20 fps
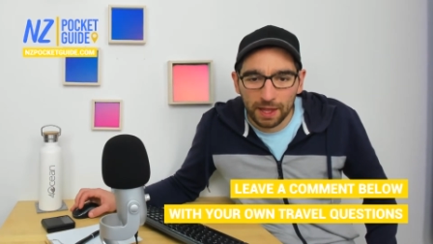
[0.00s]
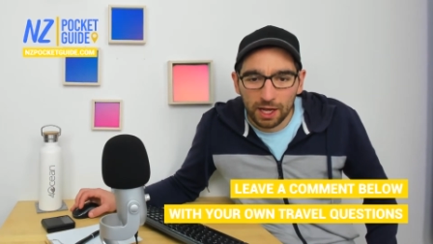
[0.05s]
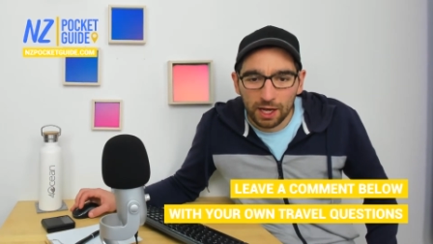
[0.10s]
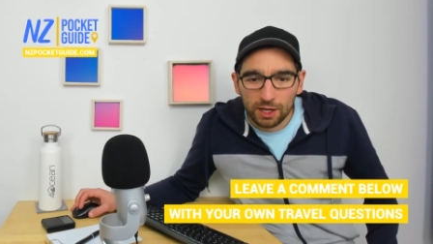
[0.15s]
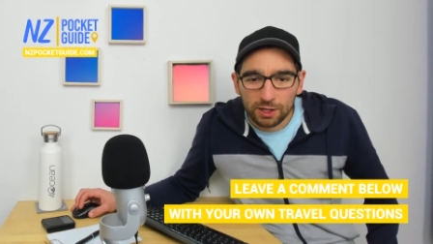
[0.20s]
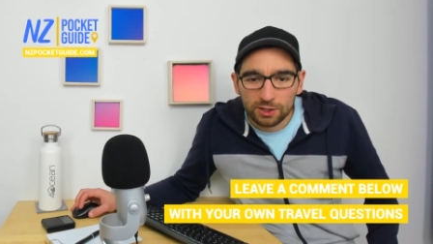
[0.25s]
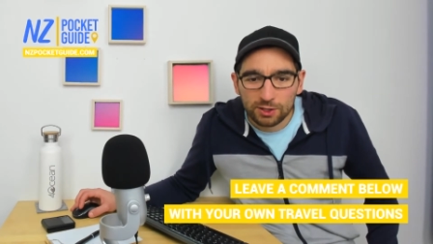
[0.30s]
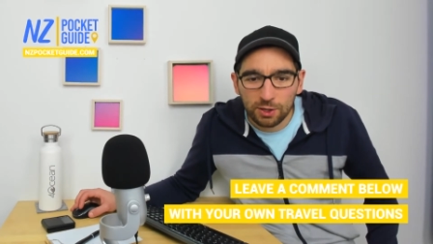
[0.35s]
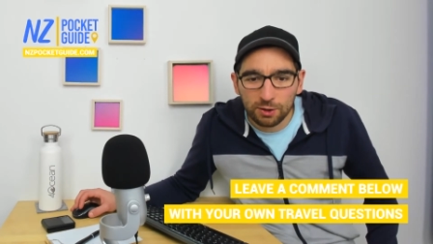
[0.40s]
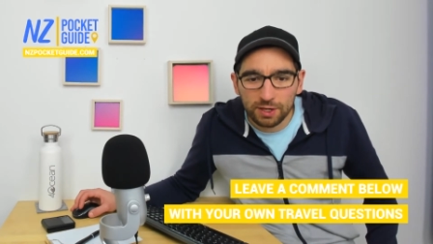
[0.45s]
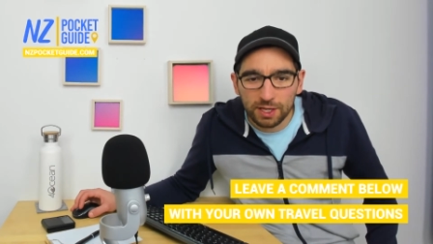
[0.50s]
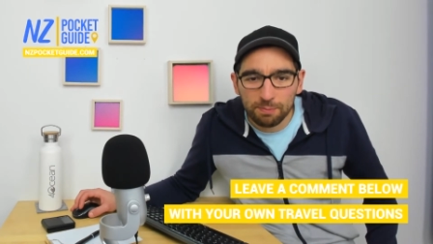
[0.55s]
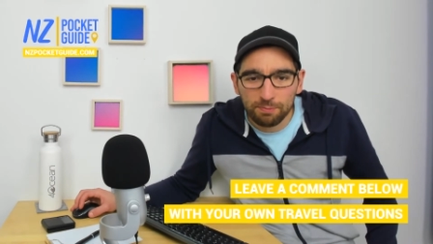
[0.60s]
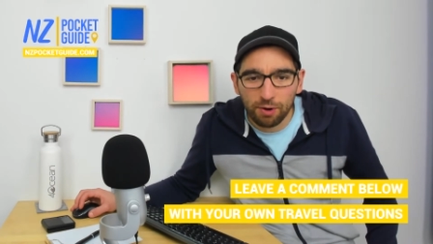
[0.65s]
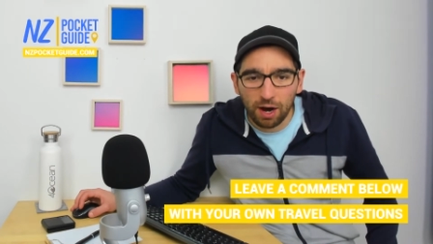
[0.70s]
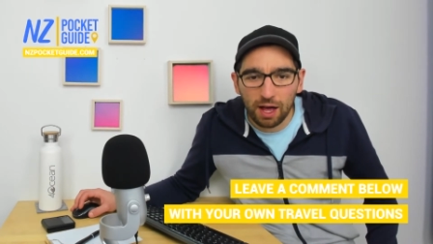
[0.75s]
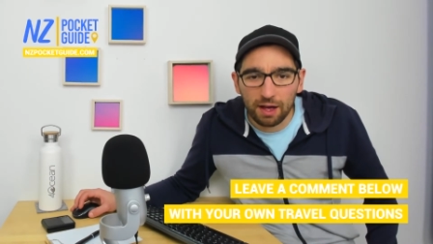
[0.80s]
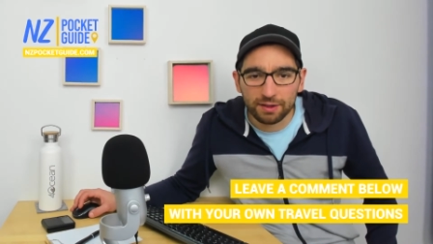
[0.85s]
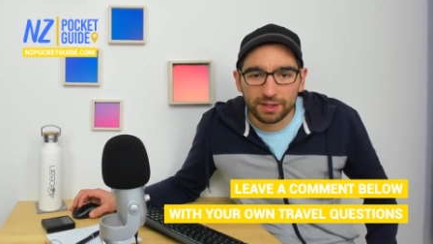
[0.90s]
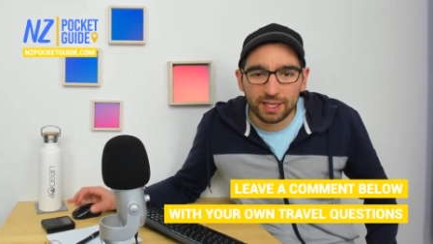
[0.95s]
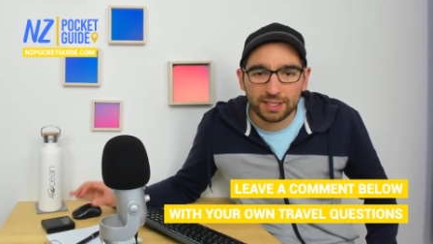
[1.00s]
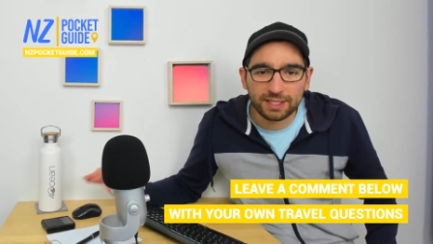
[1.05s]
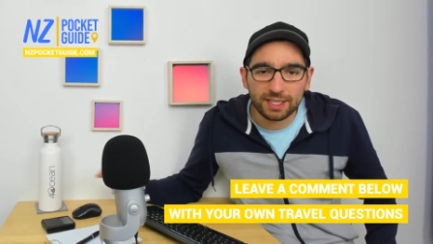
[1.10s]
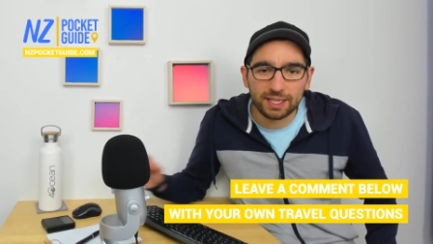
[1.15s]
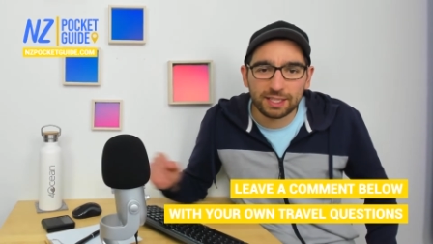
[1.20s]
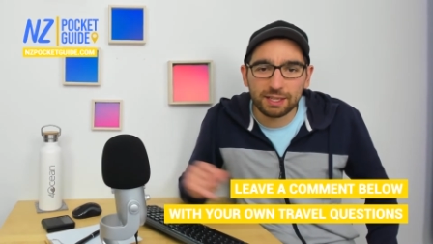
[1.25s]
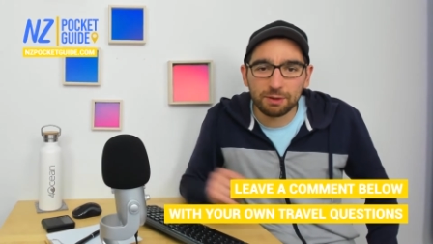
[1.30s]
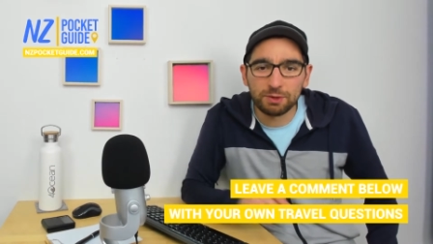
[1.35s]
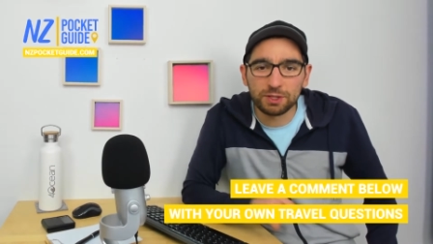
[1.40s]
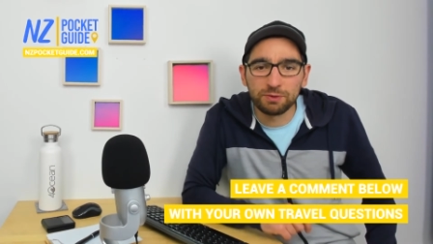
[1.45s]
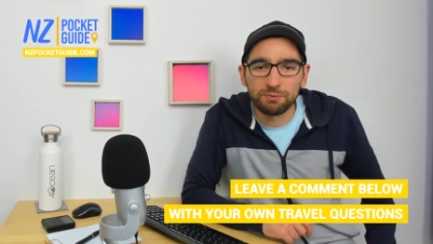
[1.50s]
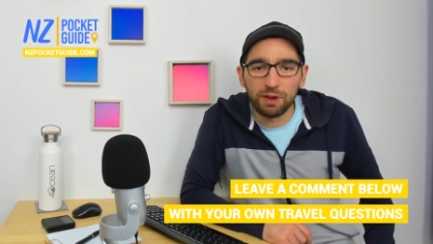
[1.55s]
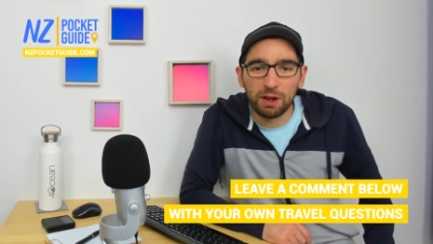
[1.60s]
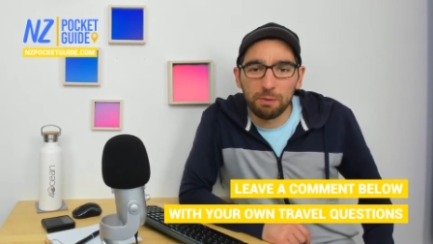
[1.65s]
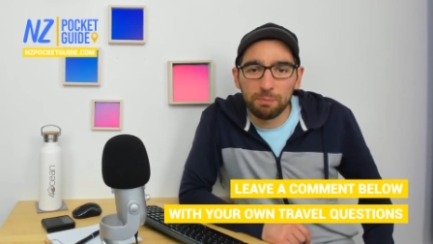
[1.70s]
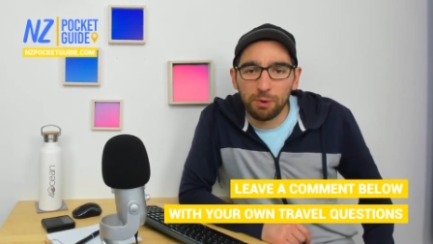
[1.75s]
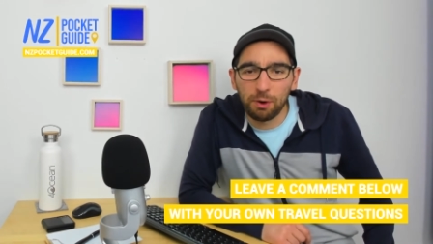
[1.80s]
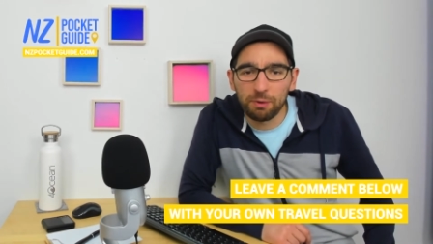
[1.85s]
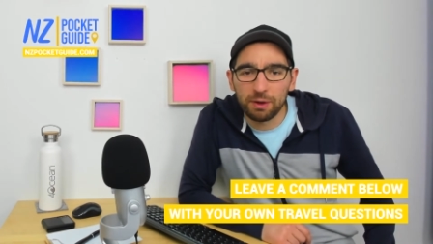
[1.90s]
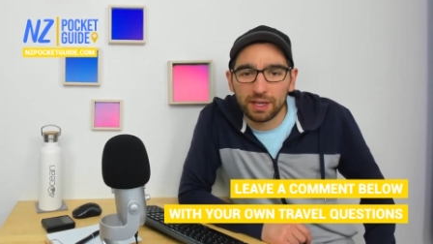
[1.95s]
Tony Brown that said that was very
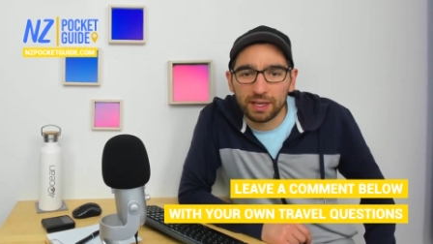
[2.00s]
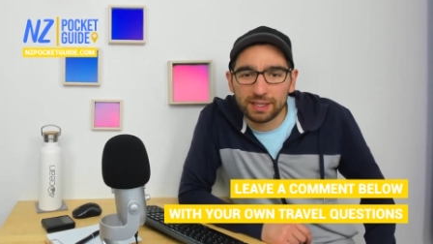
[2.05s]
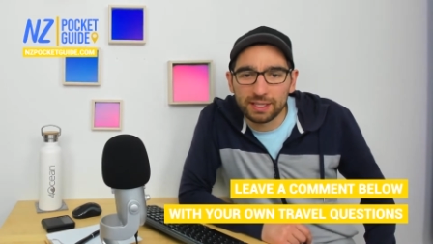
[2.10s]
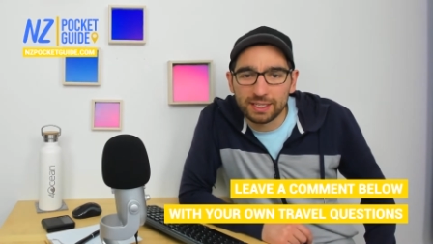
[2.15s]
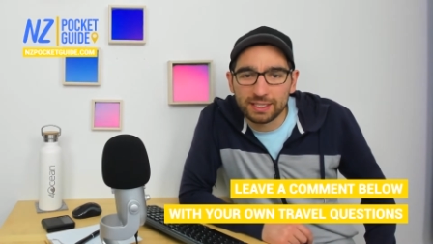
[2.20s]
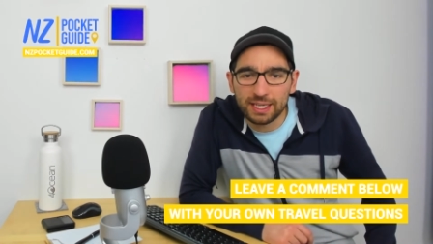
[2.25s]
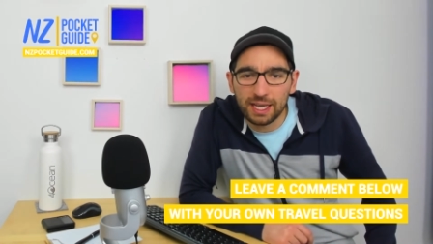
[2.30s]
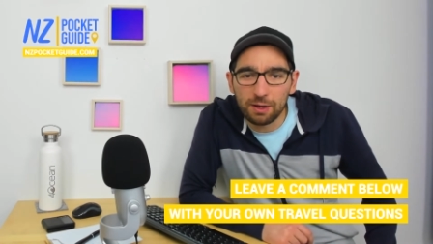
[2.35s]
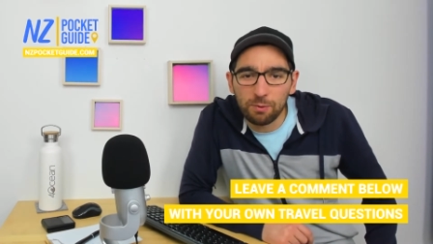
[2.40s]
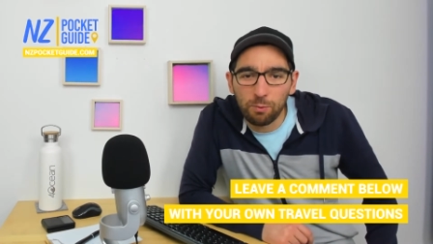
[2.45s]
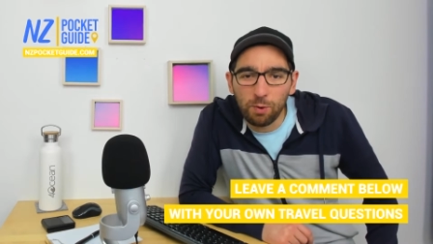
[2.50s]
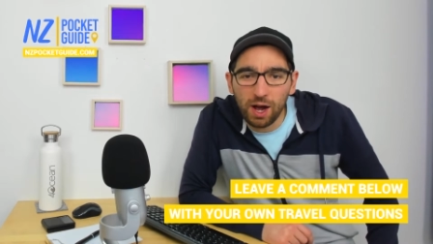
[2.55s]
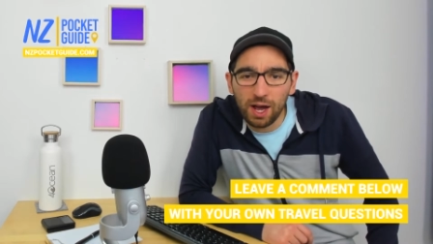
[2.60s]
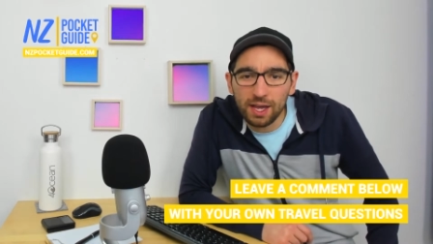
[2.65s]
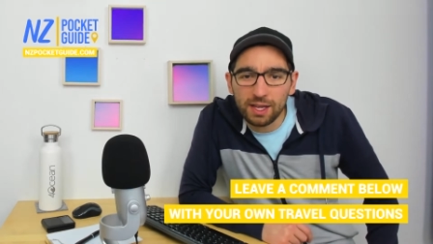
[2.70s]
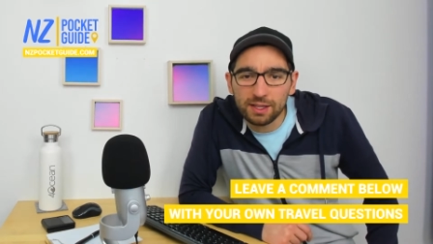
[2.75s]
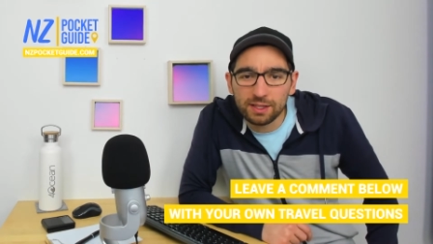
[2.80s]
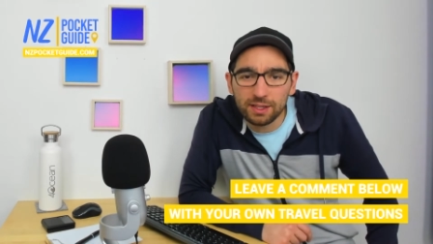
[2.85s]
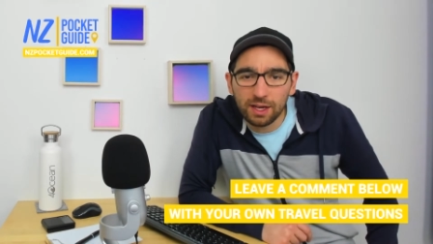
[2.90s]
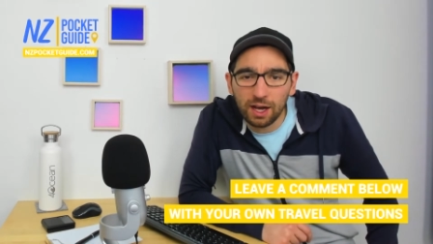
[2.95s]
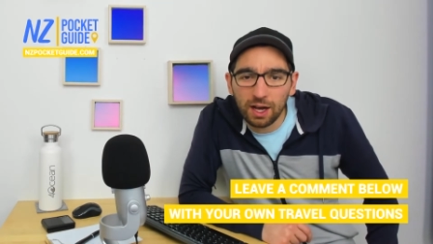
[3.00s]
boring, and they say, why